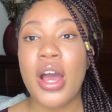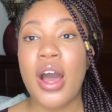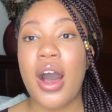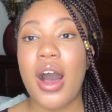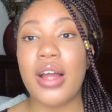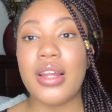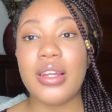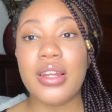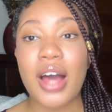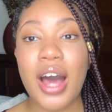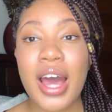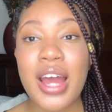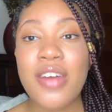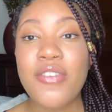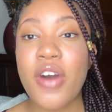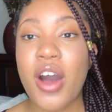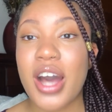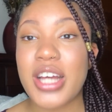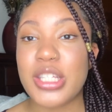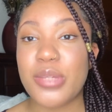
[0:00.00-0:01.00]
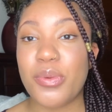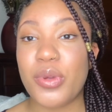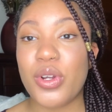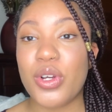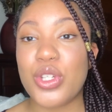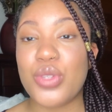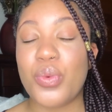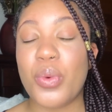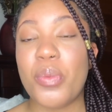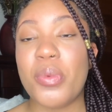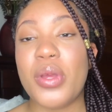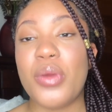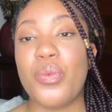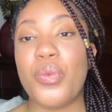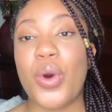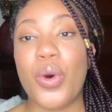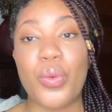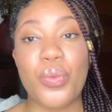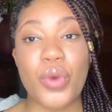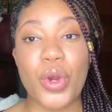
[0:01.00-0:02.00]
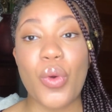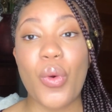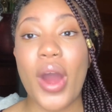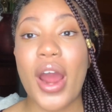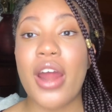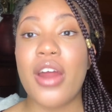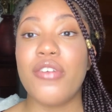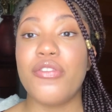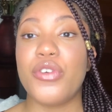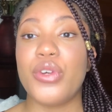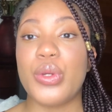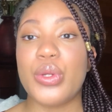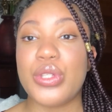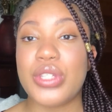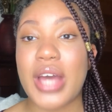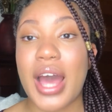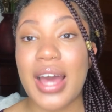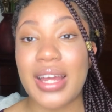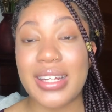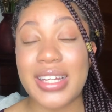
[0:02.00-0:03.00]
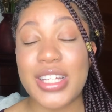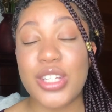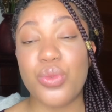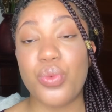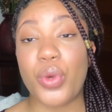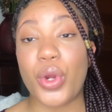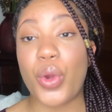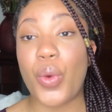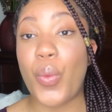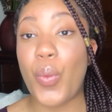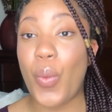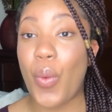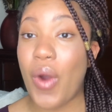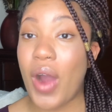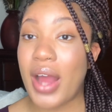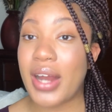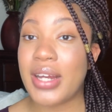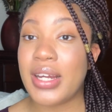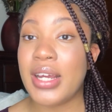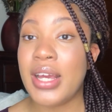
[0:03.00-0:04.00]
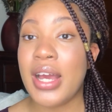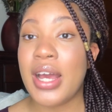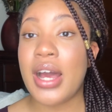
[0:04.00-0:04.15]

A lot of hospitals will require for you to at least work one